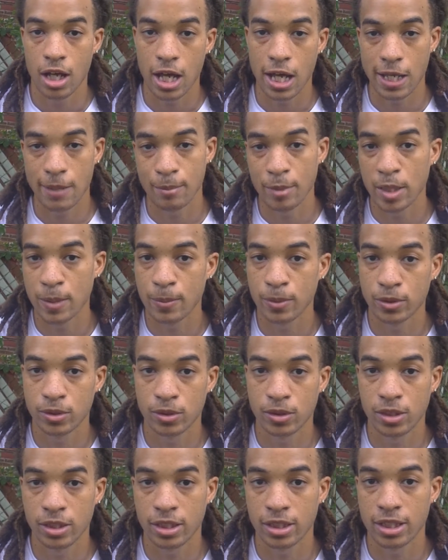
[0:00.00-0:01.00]
I am able
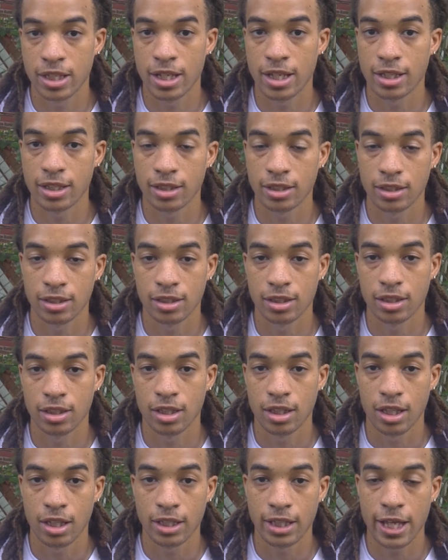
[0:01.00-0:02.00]
to look at
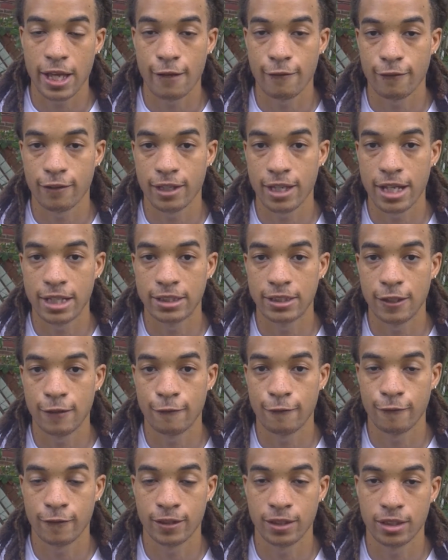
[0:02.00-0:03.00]
life a lot
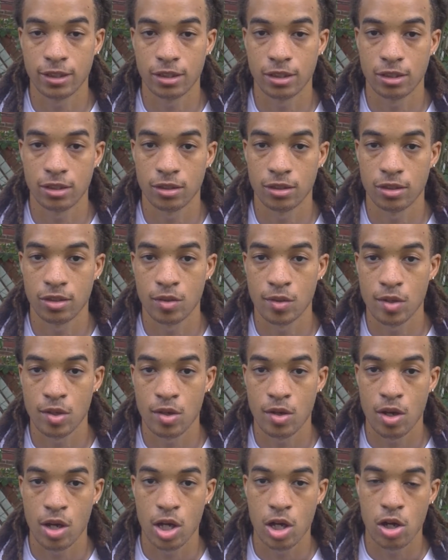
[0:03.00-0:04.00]
differently.
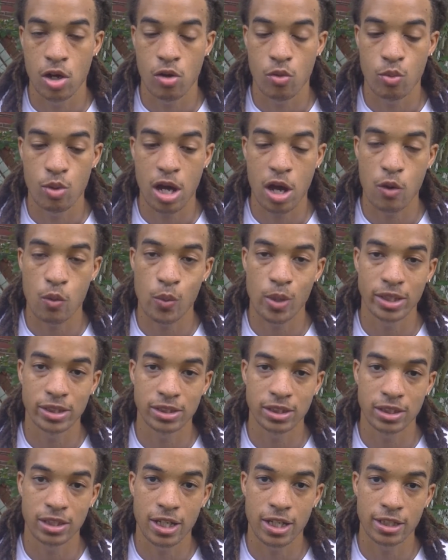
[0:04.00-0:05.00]
While I
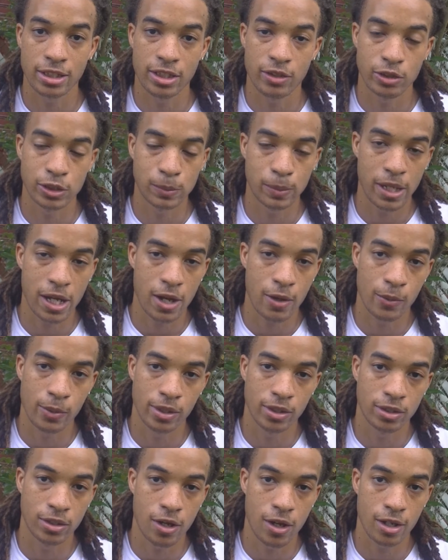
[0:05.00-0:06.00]
once thought there was
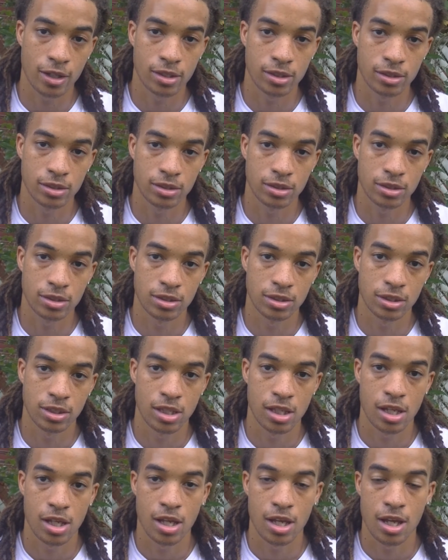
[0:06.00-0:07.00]
power in darkness,
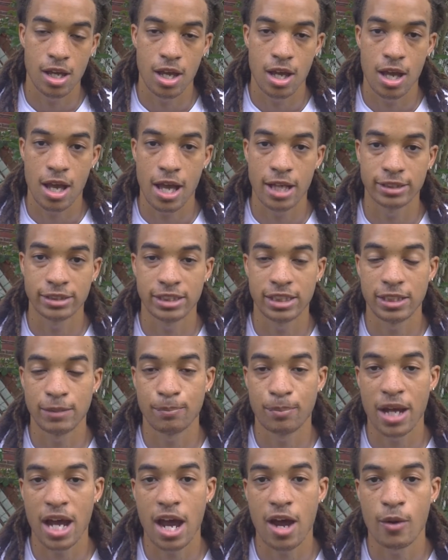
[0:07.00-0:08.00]
I
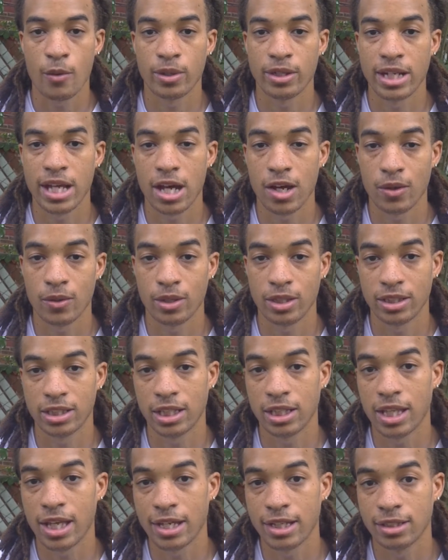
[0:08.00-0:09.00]
see power now in
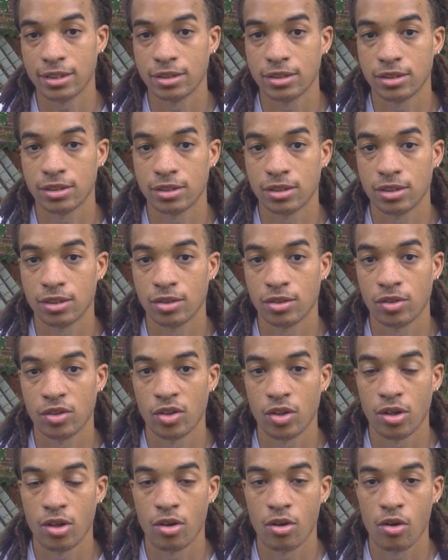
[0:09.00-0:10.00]
the light.
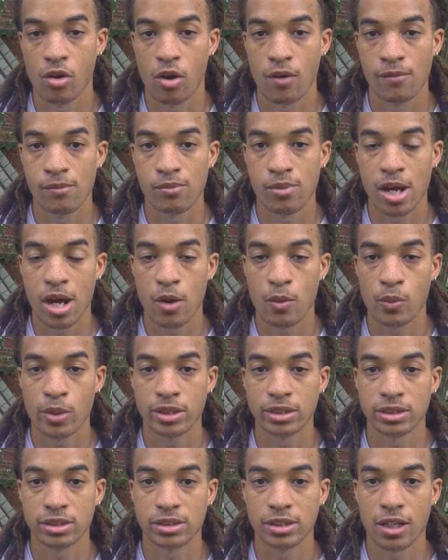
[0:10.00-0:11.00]
While I
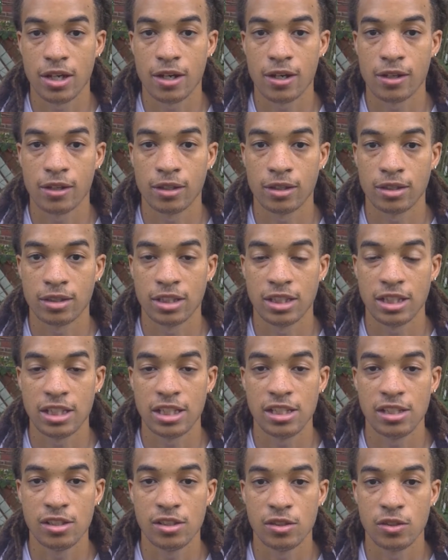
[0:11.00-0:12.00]
once saw the
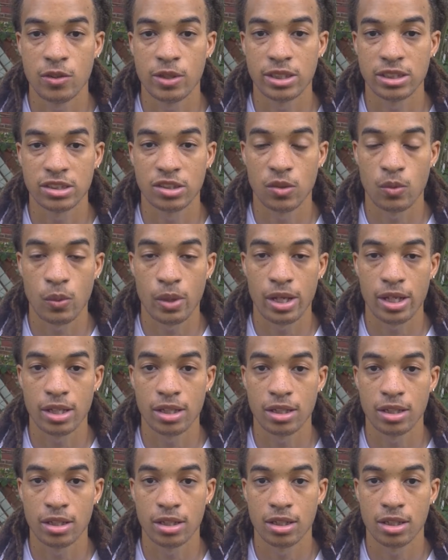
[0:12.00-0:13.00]
ego as the
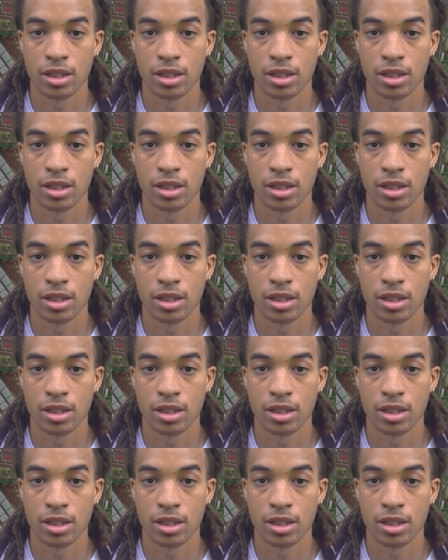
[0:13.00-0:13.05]
way,